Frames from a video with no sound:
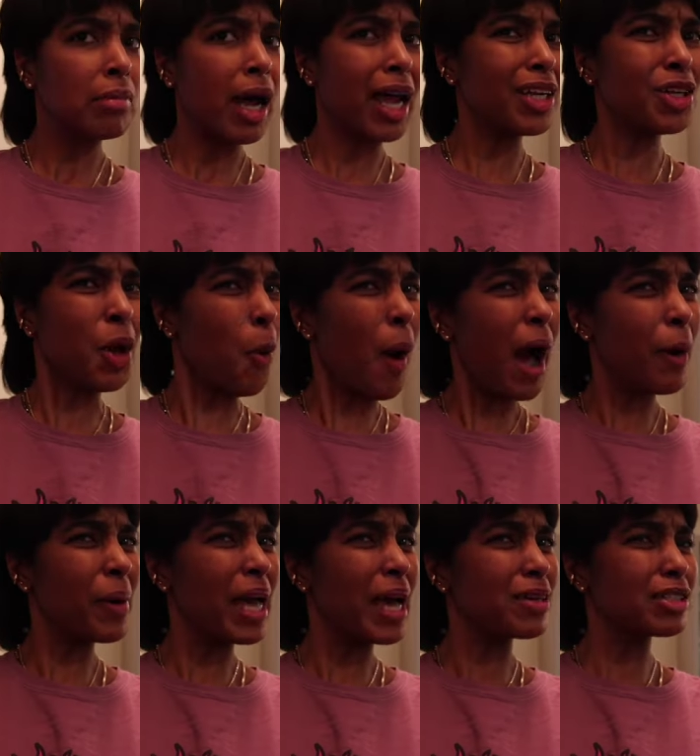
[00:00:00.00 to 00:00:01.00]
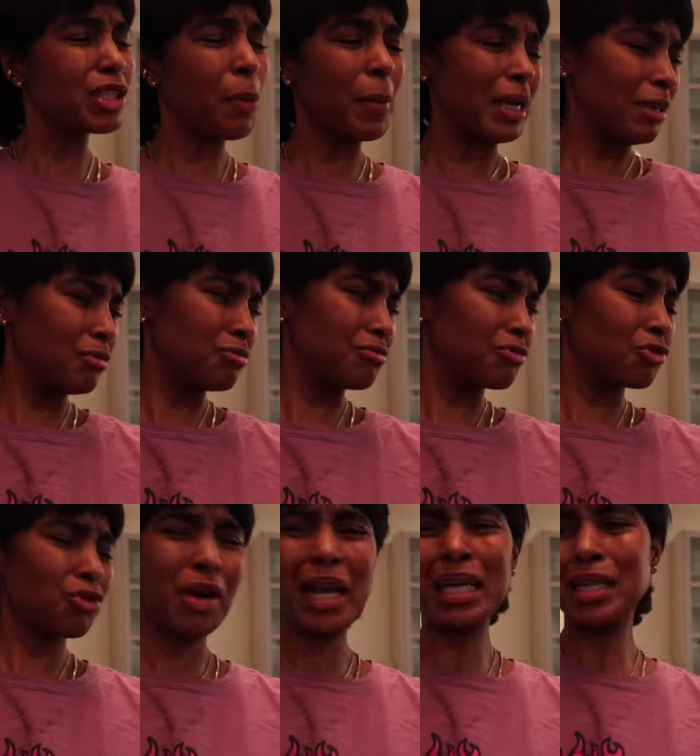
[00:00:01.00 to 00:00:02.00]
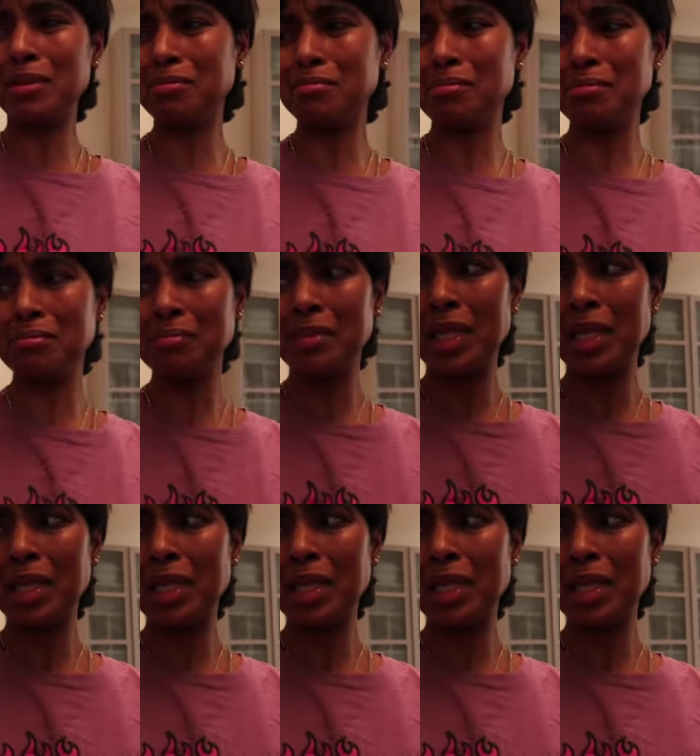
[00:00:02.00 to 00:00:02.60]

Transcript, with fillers: I don't know why we had so many random